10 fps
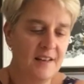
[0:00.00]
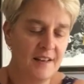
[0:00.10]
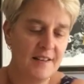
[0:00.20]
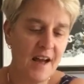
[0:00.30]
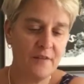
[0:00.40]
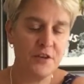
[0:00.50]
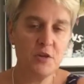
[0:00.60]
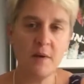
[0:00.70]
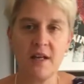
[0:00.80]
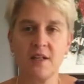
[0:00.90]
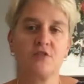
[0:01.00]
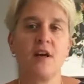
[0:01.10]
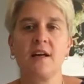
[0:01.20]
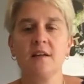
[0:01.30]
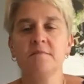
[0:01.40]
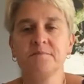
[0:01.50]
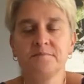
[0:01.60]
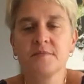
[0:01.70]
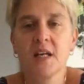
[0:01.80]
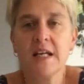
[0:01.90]
Now, if you make a dragon,
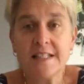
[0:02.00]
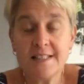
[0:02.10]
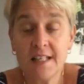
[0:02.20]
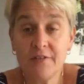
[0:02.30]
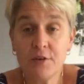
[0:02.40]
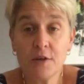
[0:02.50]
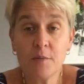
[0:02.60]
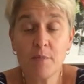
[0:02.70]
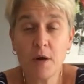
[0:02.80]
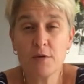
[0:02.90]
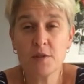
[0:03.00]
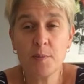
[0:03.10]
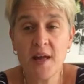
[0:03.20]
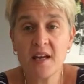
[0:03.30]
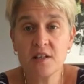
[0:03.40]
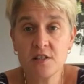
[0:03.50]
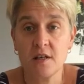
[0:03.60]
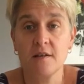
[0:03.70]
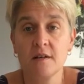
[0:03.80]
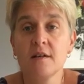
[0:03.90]
see if you can post a picture
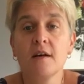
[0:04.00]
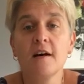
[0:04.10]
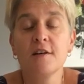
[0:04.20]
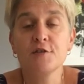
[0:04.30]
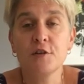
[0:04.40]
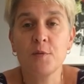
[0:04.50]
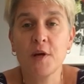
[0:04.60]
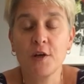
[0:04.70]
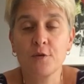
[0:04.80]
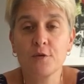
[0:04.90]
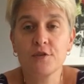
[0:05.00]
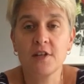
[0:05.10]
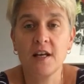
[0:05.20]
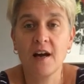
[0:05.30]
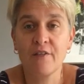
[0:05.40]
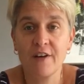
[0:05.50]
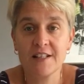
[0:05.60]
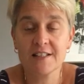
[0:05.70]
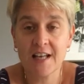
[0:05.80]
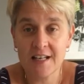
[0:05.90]
so that we can all see how
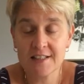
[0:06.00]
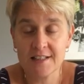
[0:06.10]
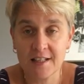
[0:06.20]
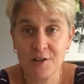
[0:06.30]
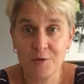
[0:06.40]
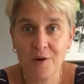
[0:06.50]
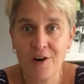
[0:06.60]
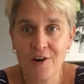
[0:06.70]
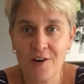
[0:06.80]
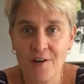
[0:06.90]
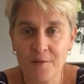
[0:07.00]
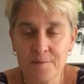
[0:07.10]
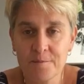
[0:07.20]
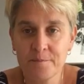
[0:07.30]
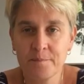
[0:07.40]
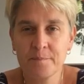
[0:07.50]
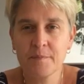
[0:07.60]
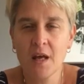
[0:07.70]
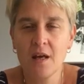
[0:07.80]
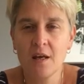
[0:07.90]
fantastic you are.
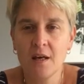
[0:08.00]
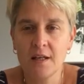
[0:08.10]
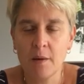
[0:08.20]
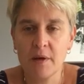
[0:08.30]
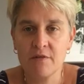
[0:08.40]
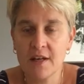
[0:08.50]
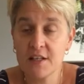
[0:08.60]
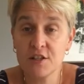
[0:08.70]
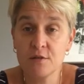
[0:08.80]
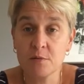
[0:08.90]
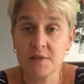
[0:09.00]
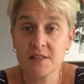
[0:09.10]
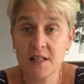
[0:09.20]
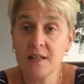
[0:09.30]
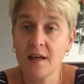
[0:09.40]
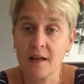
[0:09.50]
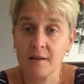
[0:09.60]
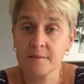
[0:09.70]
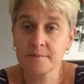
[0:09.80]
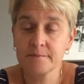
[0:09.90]
Now, are you ready to do some singing?
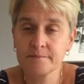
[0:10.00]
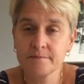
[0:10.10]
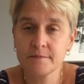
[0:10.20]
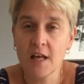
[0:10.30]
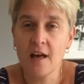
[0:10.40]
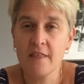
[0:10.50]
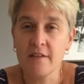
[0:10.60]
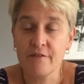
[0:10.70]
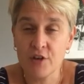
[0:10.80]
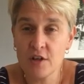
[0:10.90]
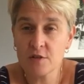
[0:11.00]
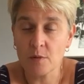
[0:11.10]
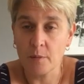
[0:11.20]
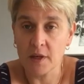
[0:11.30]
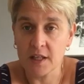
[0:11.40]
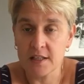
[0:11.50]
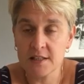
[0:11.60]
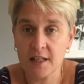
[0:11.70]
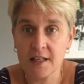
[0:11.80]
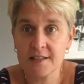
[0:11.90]
The first one we're going to
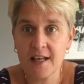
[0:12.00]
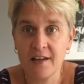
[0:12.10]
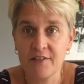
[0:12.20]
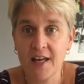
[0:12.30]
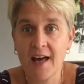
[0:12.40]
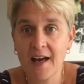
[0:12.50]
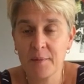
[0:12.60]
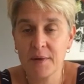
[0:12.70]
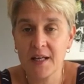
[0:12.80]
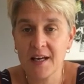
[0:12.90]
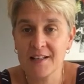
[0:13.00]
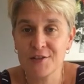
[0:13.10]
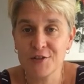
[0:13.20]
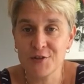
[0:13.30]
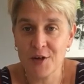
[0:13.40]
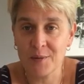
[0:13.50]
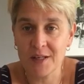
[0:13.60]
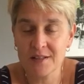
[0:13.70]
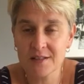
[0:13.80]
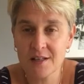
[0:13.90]
sing is If You're Happy and You Know
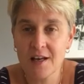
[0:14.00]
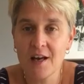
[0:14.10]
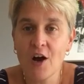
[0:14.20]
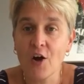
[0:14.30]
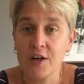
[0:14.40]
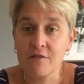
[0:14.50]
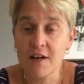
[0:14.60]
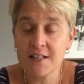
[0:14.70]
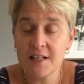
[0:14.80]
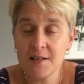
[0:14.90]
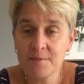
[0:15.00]
It. Are you ready?